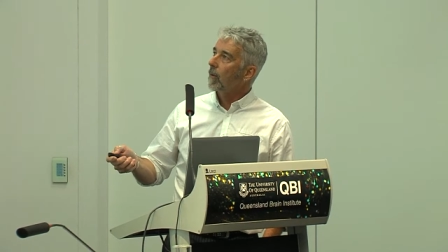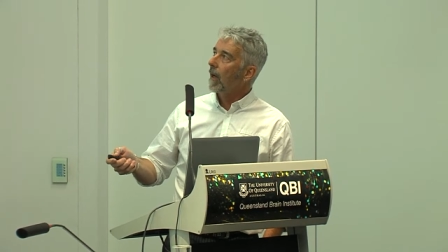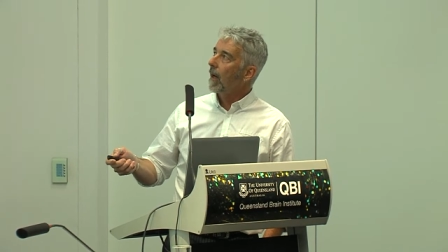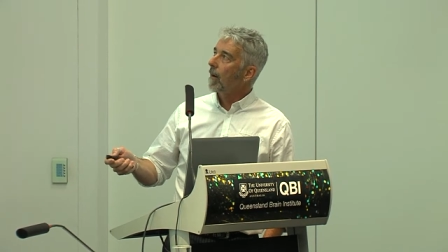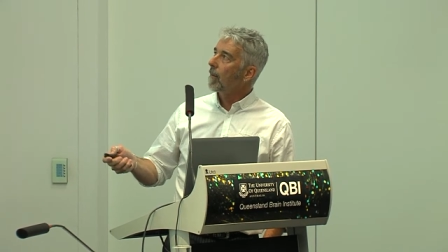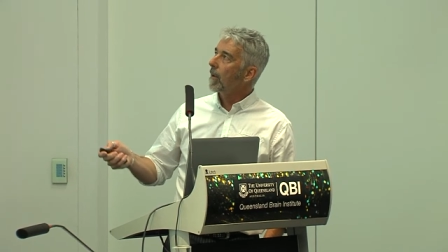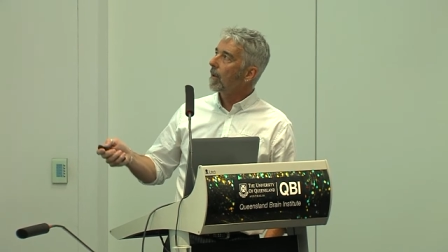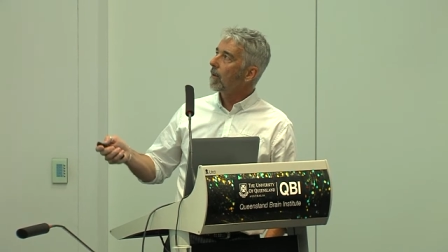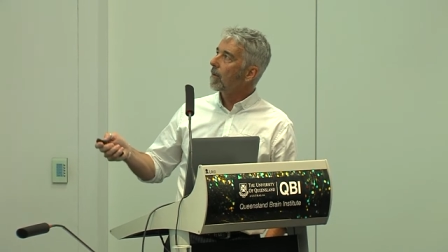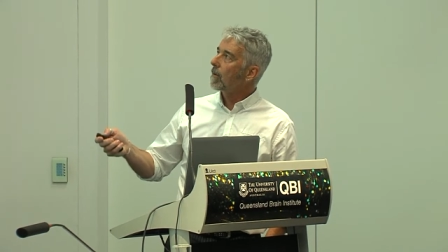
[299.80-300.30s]

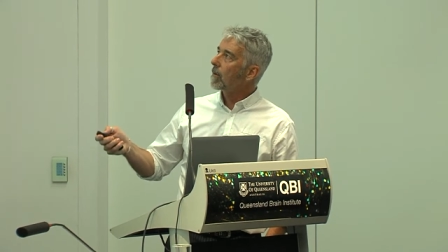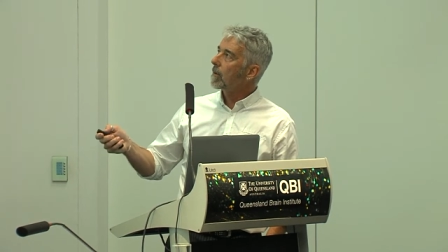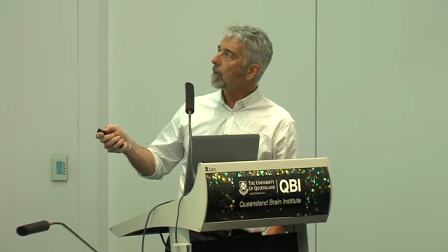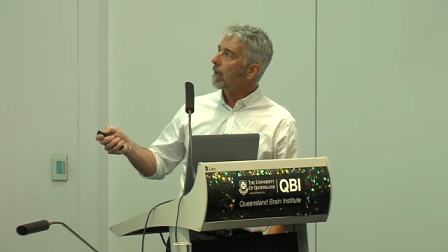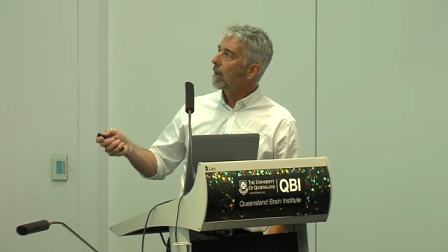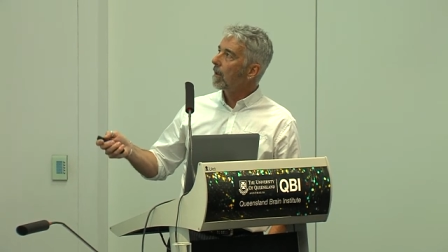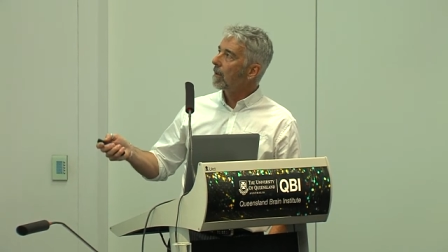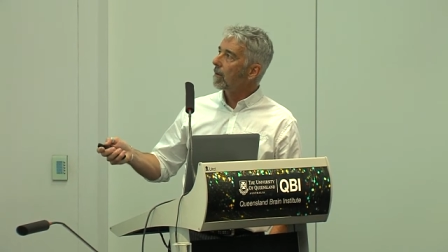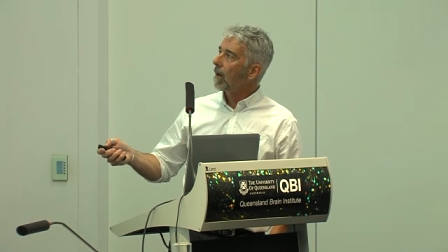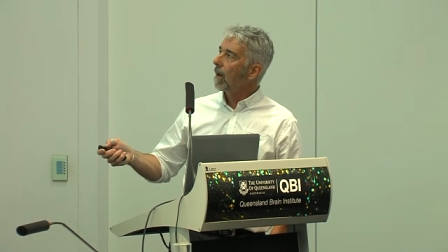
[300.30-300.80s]
chemicals
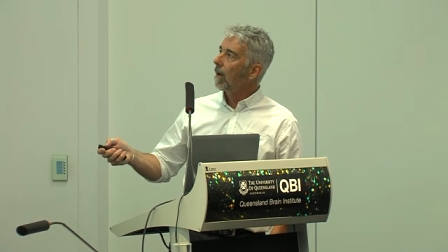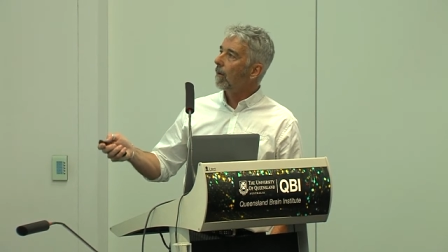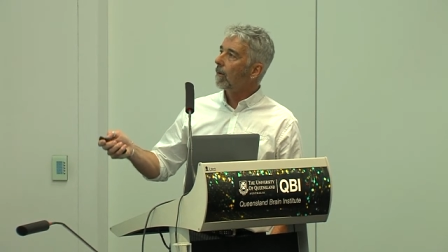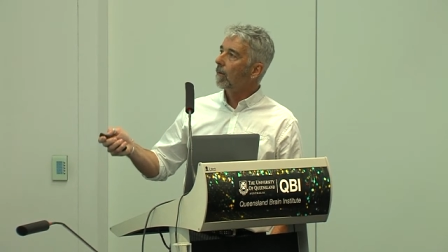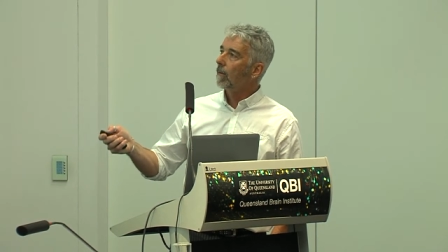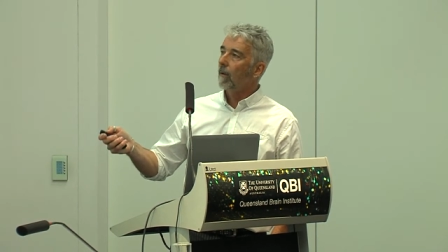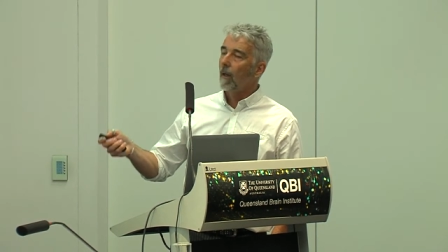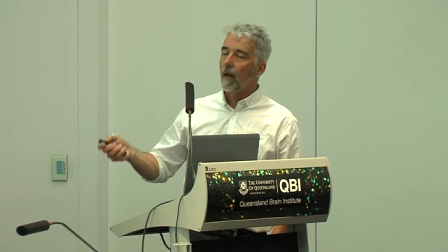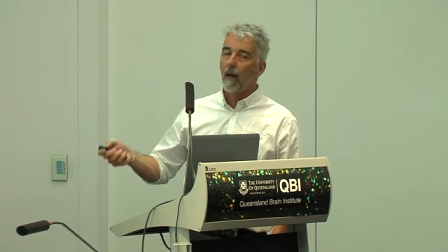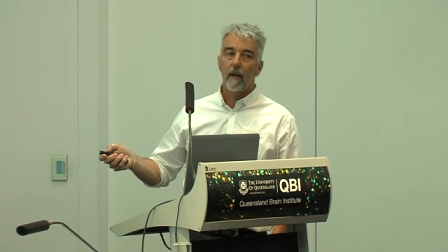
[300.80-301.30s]
is
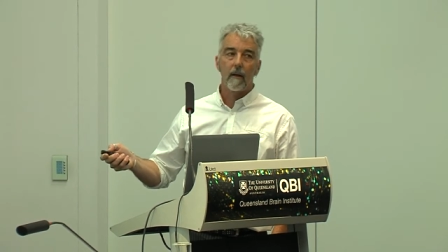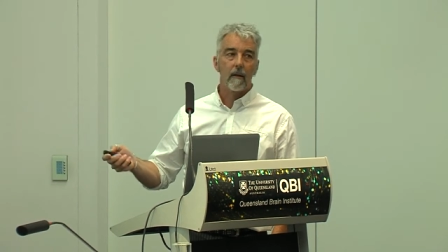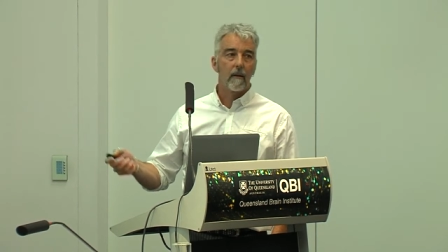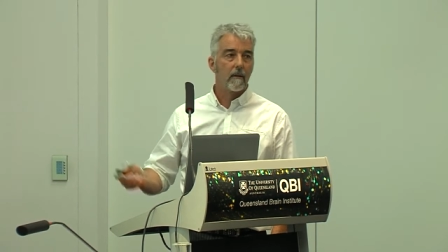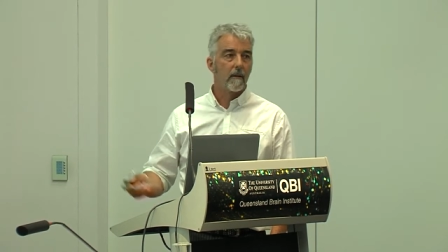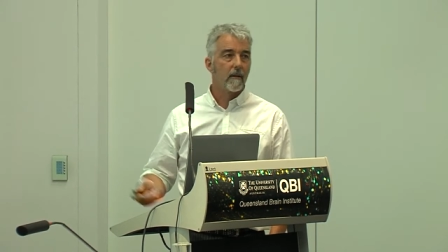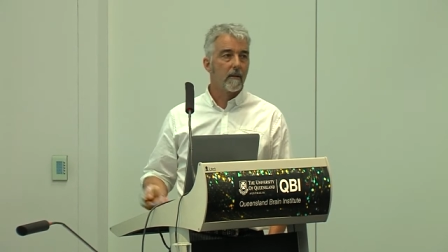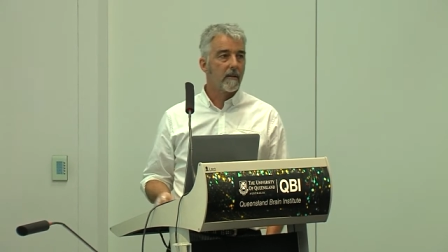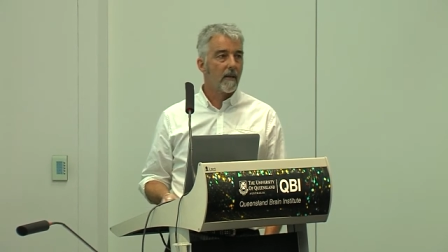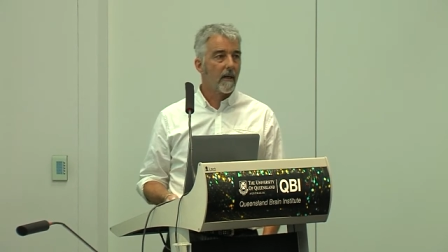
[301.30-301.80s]
all lying
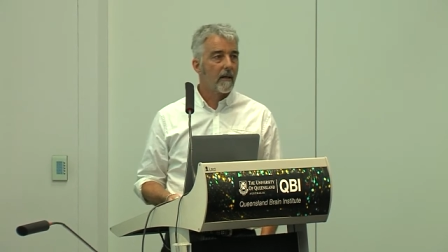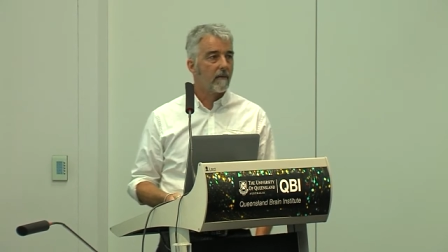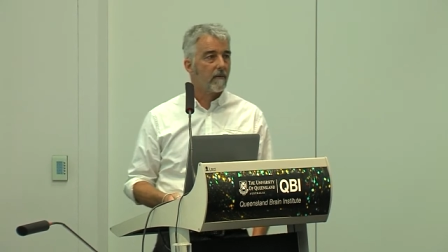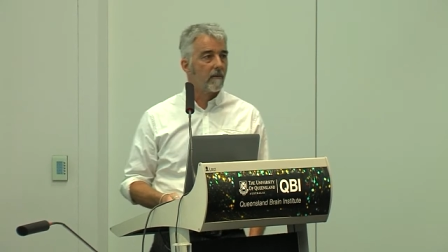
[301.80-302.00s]
on the side